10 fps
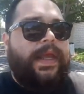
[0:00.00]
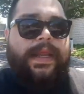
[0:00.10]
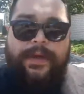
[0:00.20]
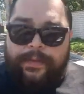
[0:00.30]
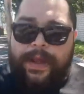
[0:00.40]

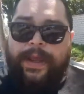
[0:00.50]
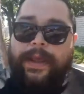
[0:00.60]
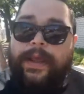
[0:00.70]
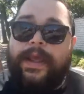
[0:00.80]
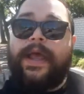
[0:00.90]
Anyway,
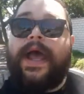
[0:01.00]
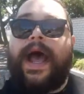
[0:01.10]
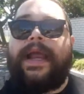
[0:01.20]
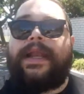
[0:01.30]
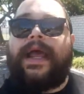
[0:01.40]

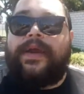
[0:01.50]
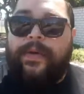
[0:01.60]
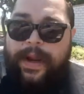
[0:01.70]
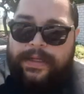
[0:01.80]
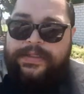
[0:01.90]
I
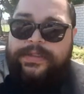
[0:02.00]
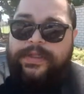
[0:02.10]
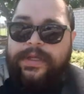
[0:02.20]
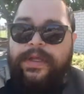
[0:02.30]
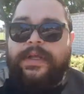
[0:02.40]
digress.
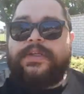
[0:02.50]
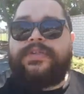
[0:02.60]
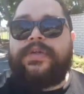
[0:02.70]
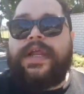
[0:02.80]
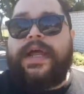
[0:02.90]

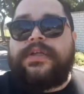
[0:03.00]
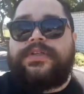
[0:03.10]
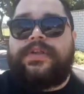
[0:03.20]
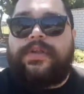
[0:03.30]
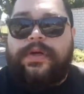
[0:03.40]
So that is
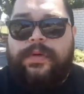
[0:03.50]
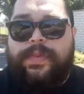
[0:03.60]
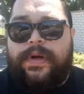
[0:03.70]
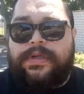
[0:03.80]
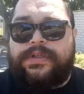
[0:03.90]
the third
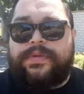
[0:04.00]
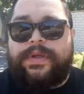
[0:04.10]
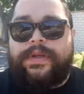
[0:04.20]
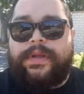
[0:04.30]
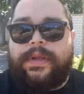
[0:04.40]
part to
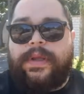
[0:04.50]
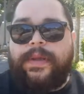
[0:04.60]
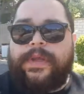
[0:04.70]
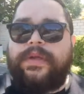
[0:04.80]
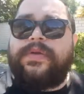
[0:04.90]
it.
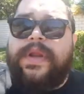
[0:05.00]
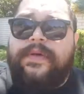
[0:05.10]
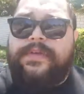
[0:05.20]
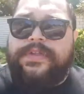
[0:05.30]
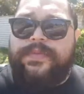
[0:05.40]
I mean, you don't
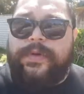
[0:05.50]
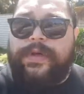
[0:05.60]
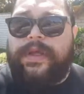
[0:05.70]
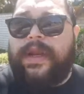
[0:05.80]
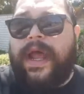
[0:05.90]
have to
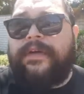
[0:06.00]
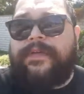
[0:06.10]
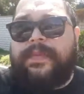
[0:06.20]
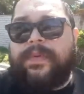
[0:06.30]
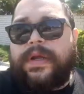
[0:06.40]
smoke it. I
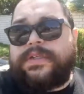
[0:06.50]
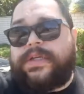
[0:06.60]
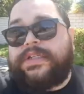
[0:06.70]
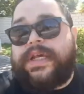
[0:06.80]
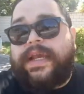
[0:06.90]
vaporize it
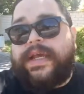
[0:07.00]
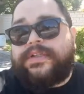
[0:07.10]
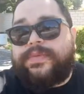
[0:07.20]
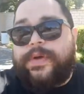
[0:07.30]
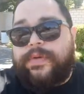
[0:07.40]
because I can't
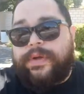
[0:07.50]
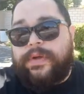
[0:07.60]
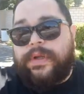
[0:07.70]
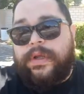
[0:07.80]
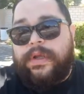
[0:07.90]
smoke.
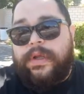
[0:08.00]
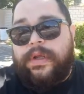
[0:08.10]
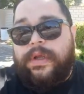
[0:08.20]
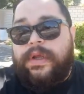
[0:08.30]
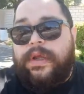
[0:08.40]

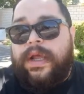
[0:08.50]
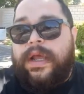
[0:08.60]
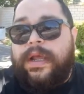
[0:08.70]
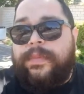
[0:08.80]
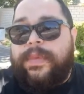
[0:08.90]

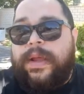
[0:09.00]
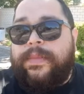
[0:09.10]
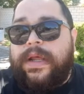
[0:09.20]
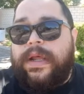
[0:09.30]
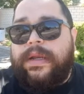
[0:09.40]
Um,
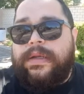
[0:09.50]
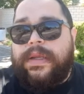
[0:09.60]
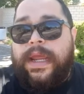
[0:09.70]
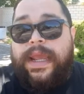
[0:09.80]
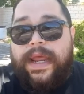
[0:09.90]
I'm not,
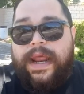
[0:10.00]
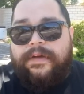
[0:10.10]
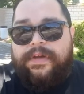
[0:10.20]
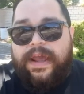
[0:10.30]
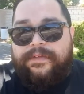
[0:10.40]
I can't
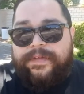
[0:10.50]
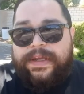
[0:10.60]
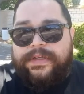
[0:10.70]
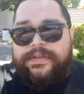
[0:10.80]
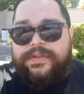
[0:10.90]
have
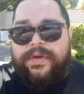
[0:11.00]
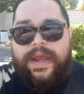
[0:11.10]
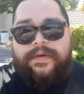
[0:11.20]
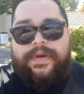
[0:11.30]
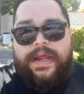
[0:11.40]
caffeine, so I
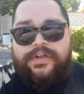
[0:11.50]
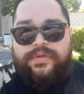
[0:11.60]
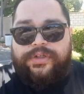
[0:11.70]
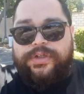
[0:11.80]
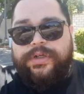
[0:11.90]
have
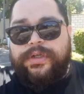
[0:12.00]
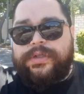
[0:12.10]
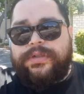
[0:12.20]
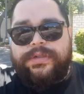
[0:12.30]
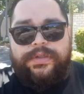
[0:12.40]
natural
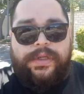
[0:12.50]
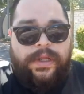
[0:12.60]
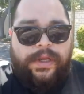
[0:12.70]
sugars.